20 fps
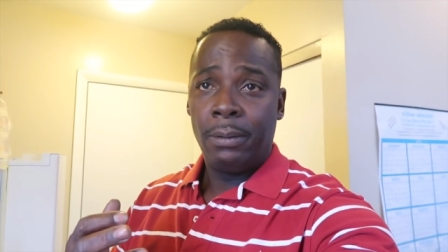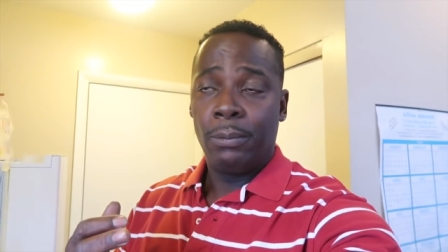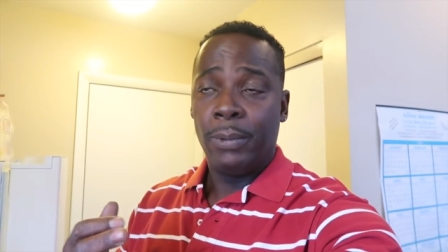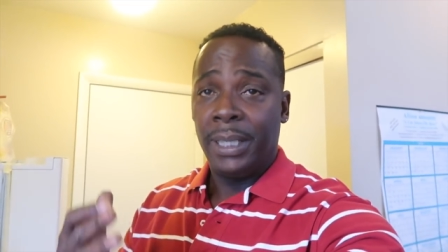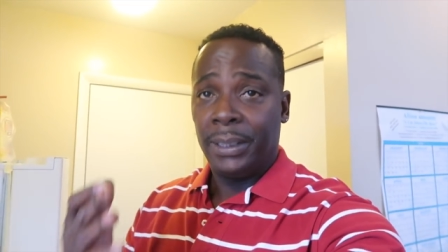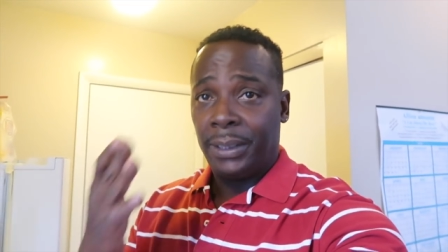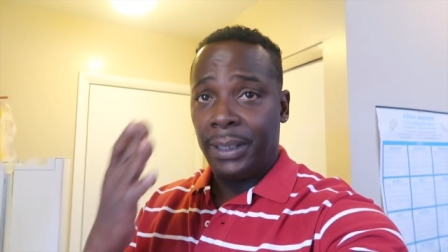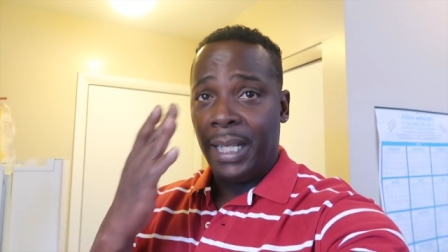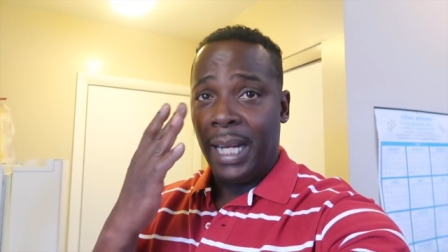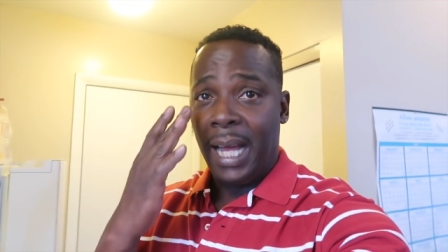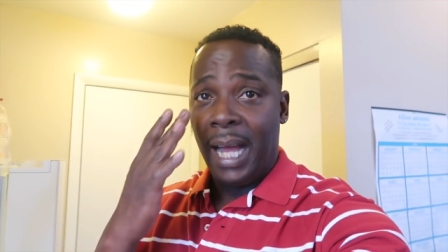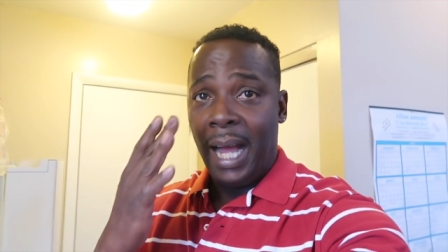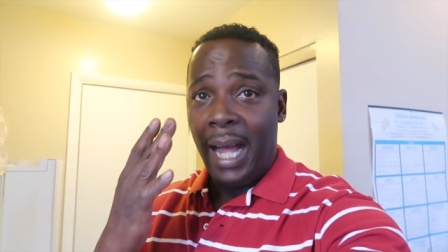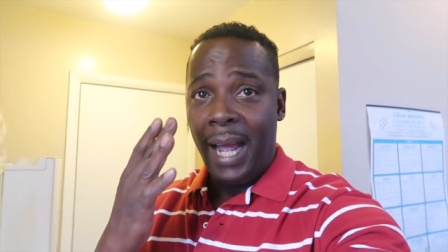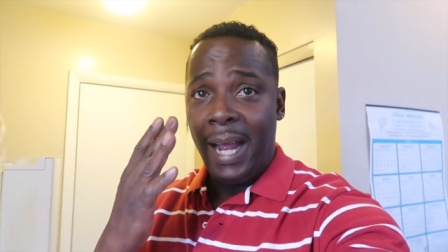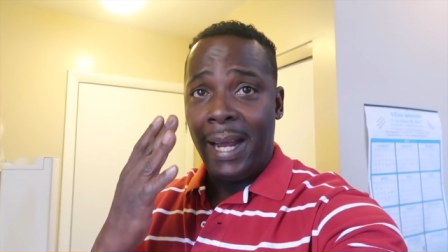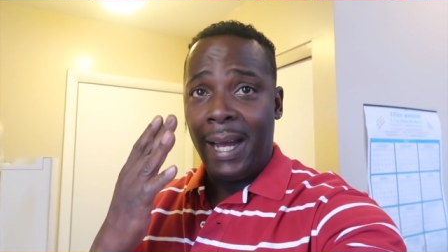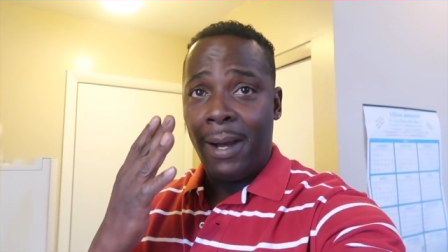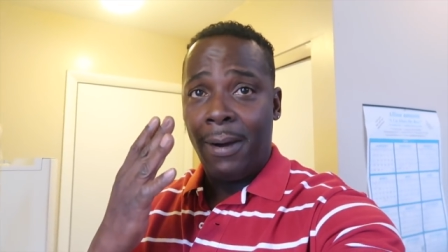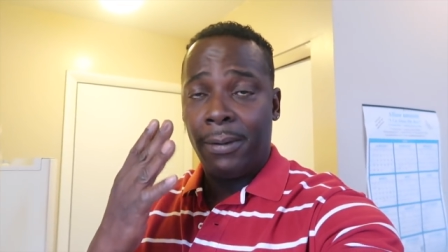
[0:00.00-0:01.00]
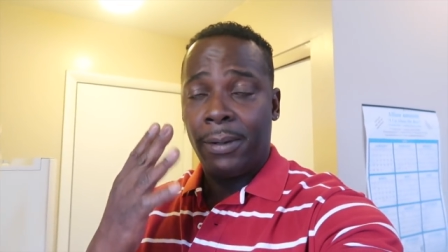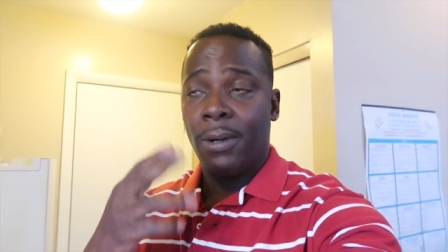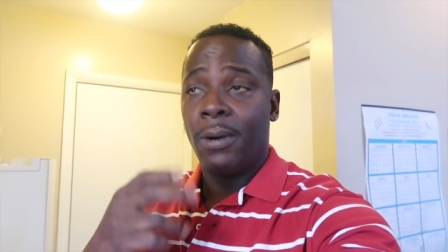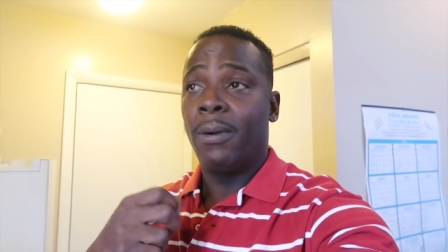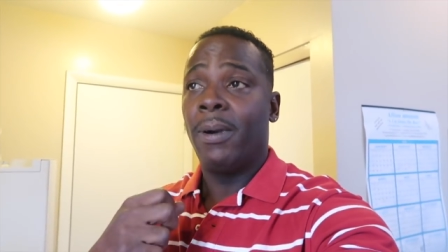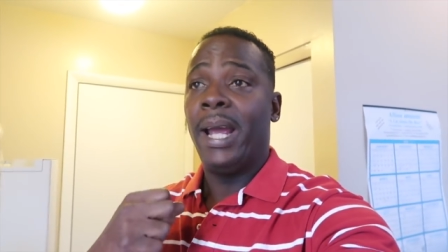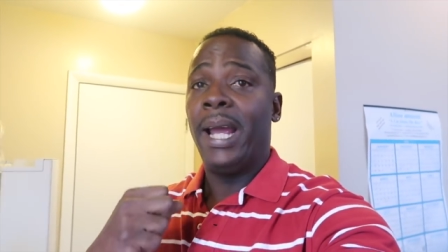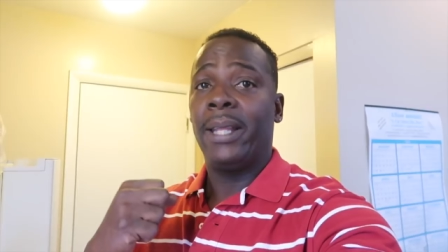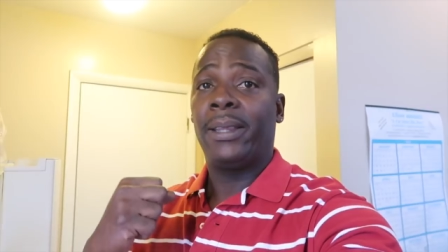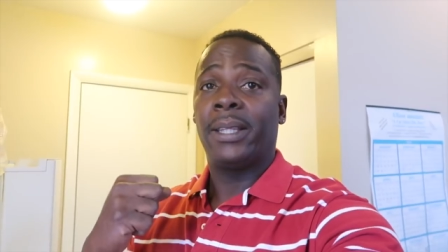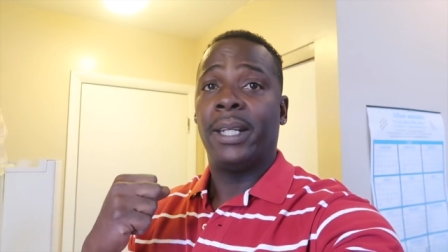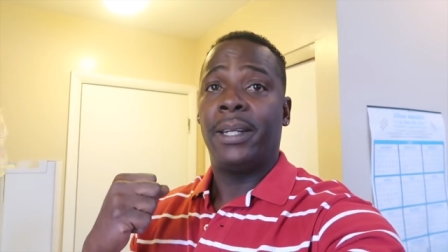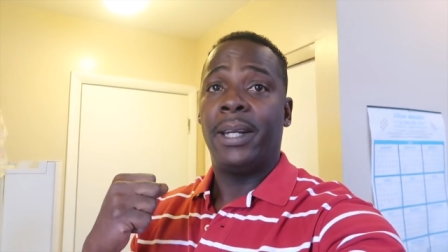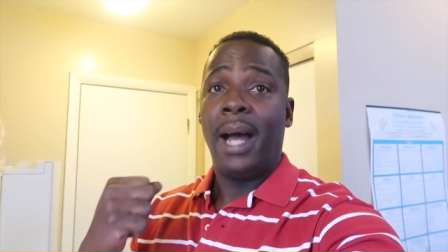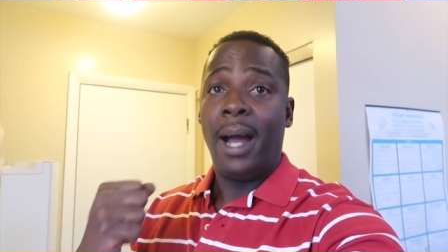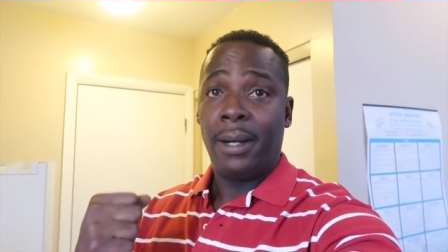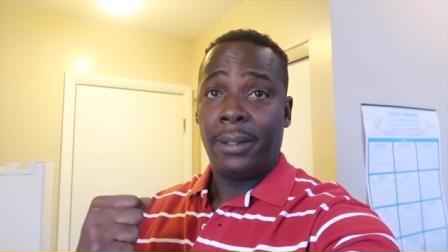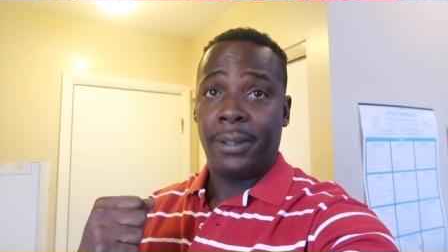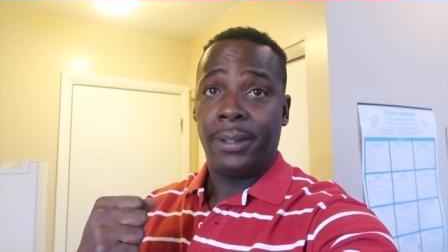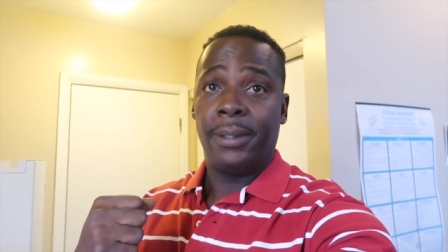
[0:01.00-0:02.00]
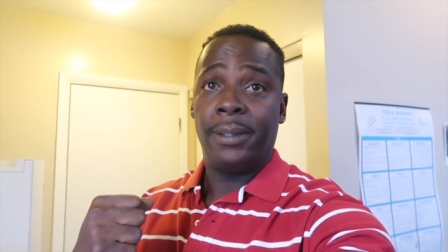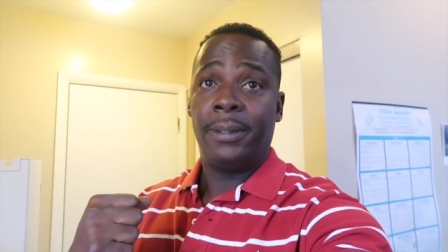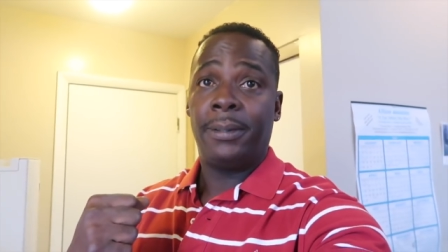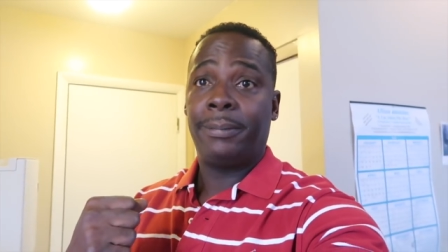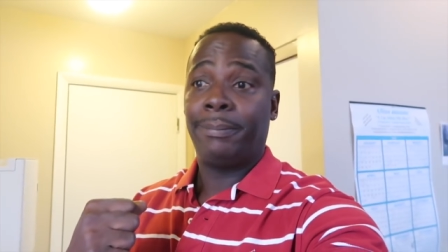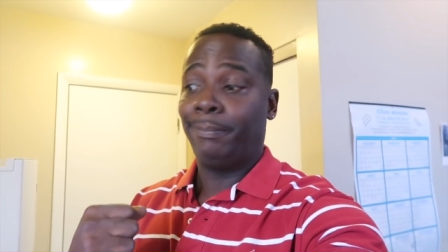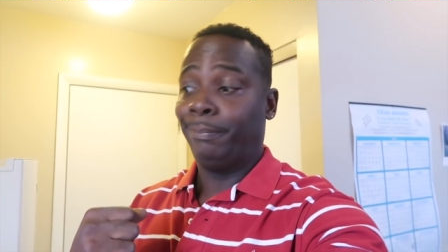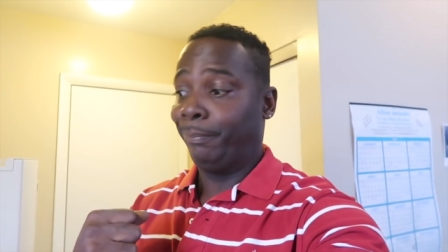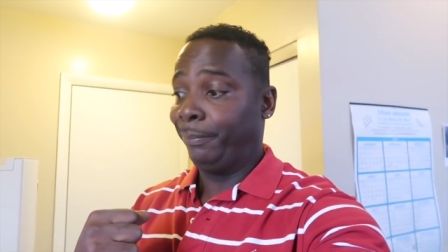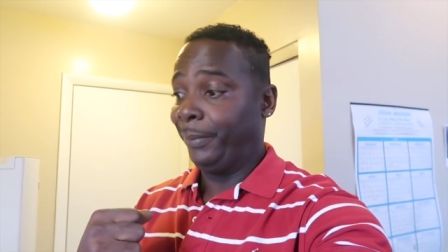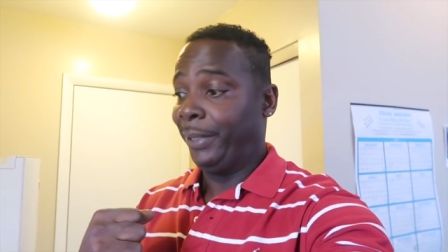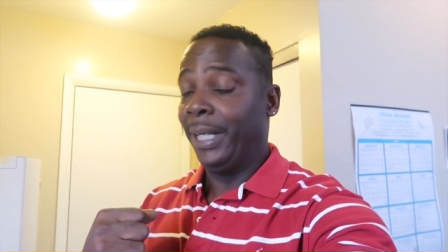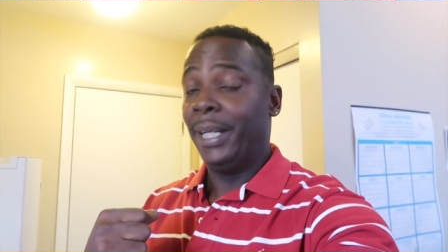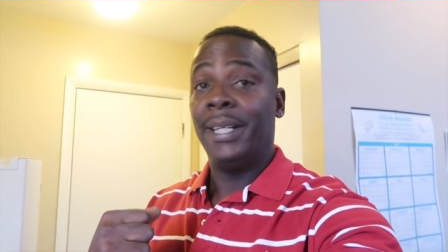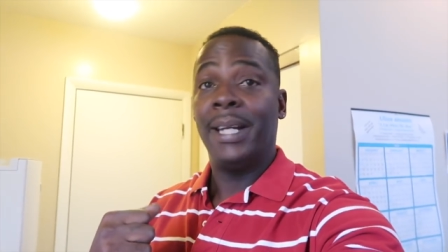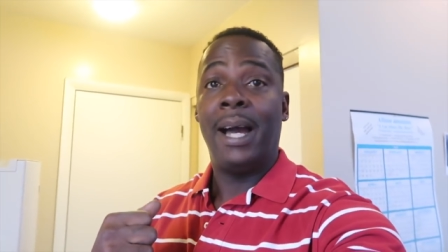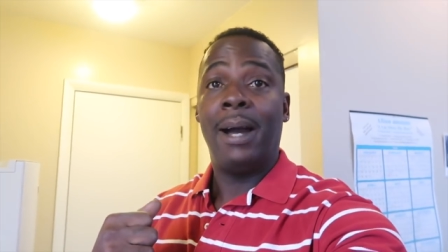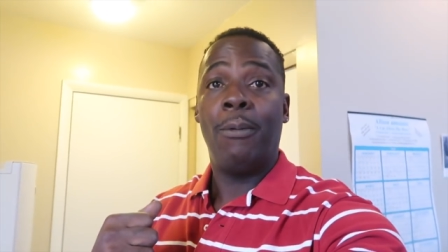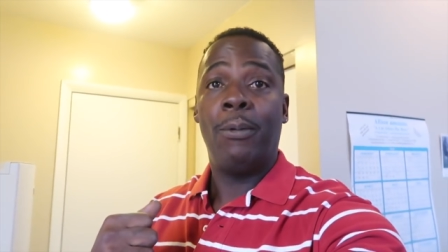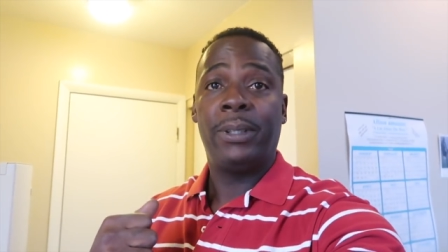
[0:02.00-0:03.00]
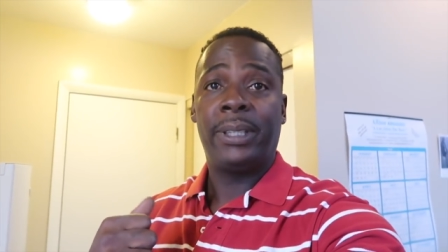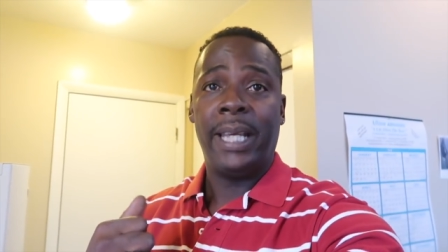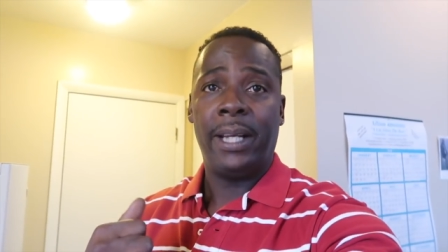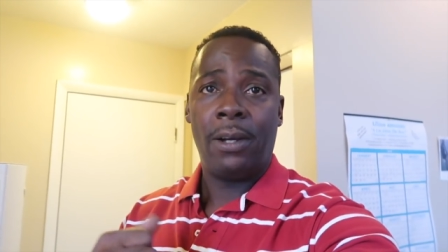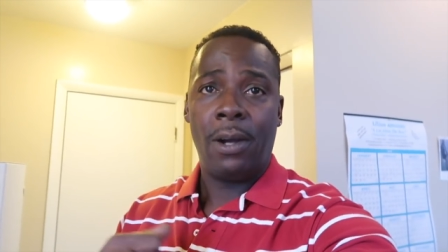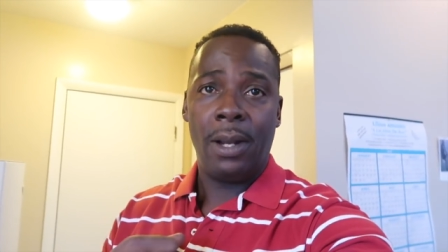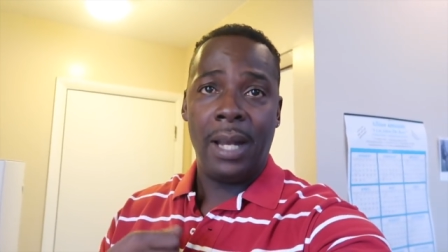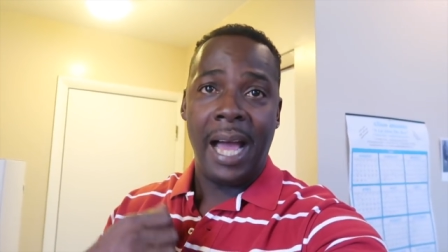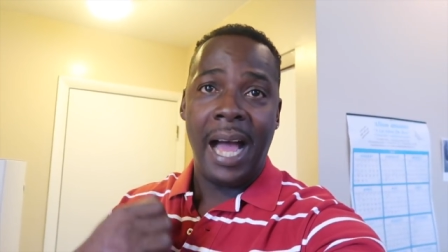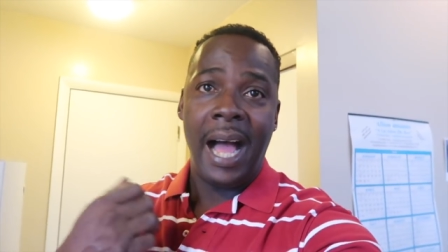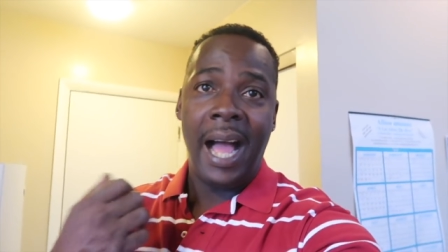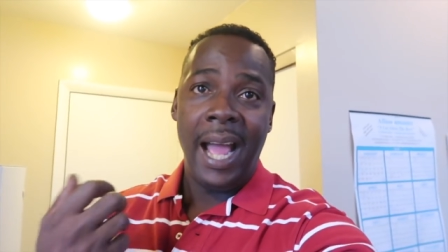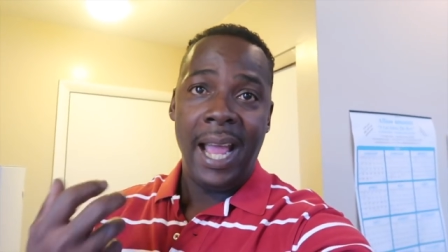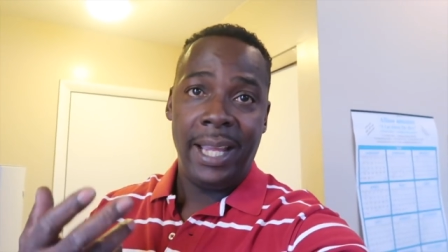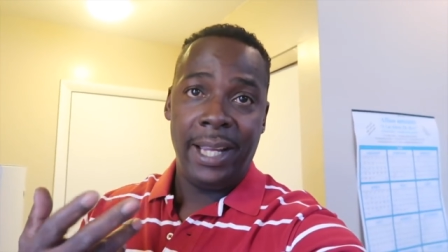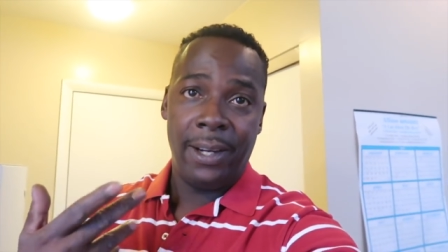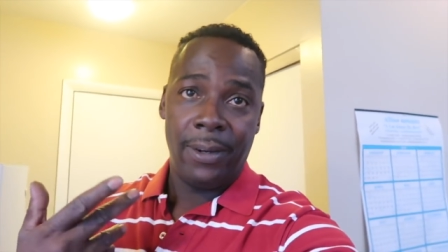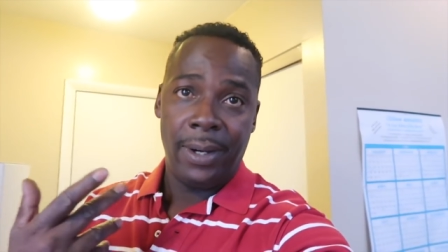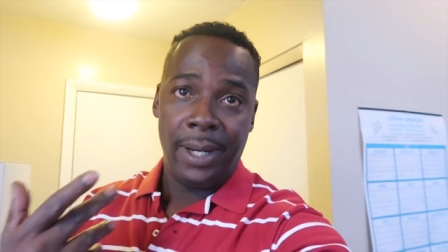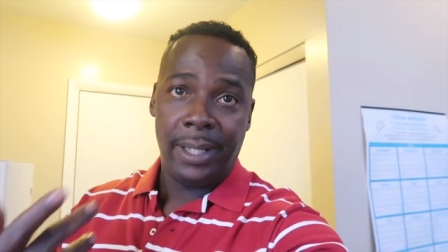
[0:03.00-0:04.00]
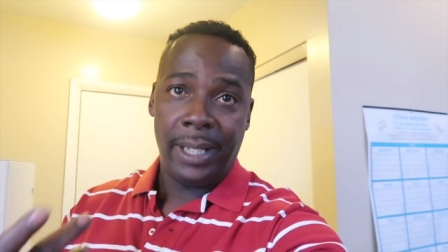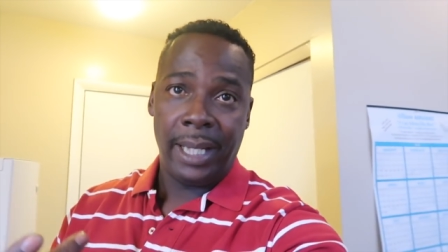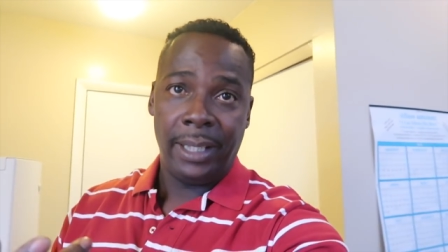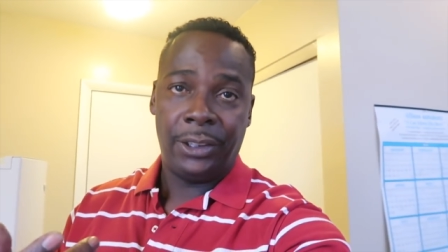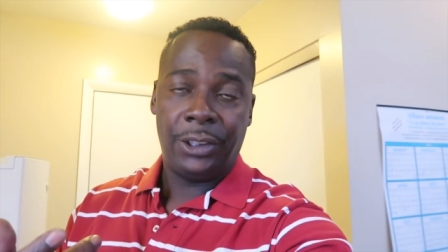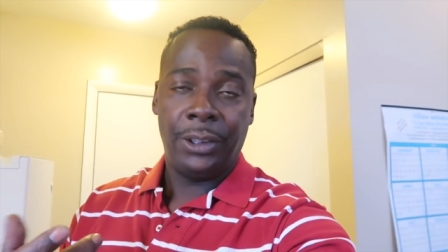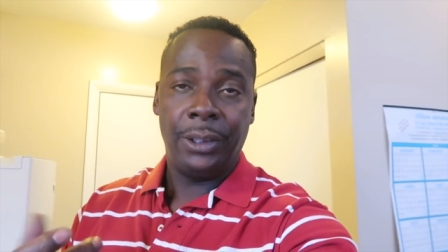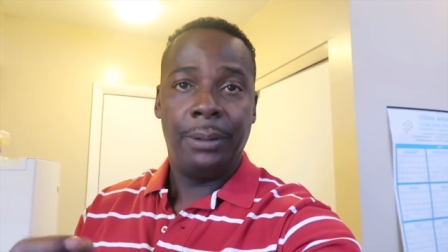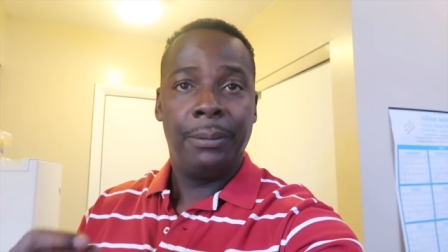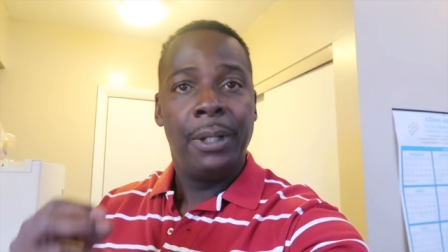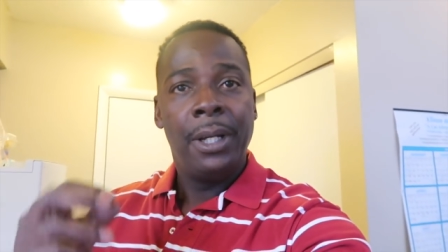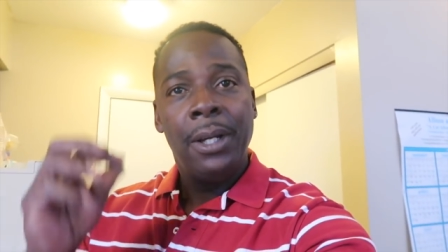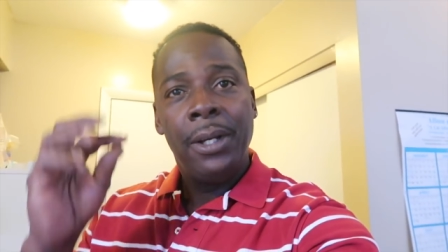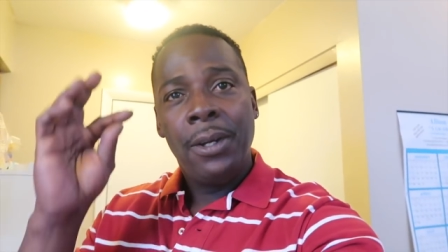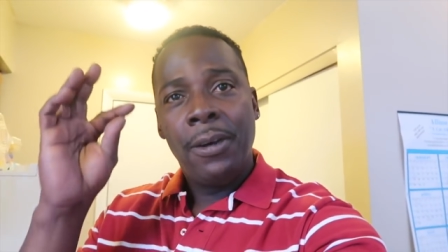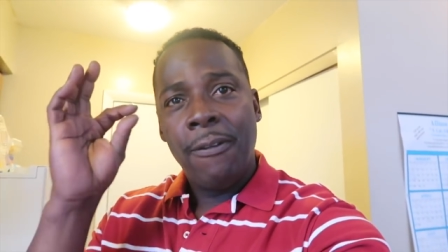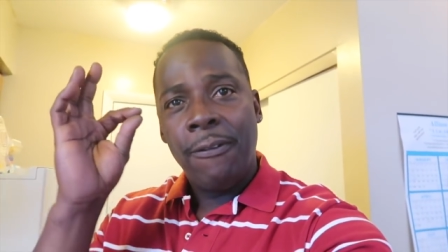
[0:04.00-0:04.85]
rinsing our eye out or at the doctor getting out what they call an eye irrigation,